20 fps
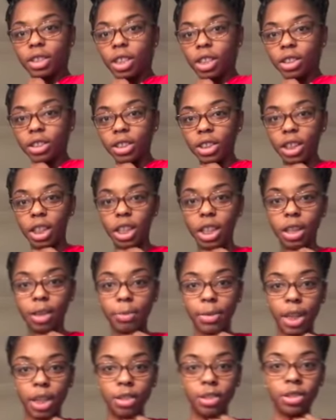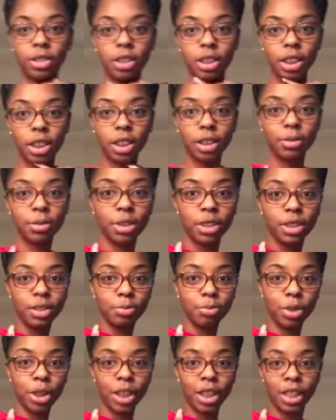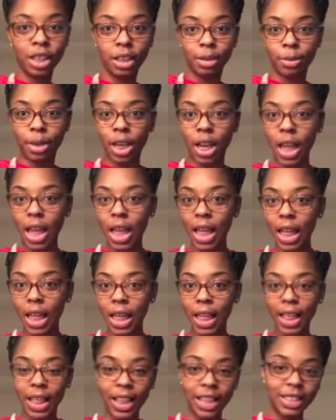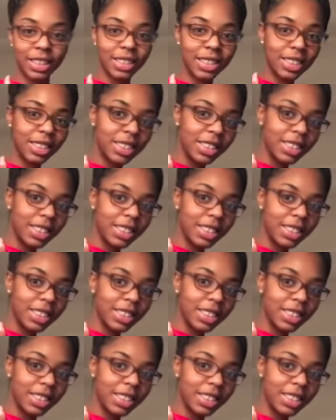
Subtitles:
Y'all see that? My little sit-ups is bringing in my lines.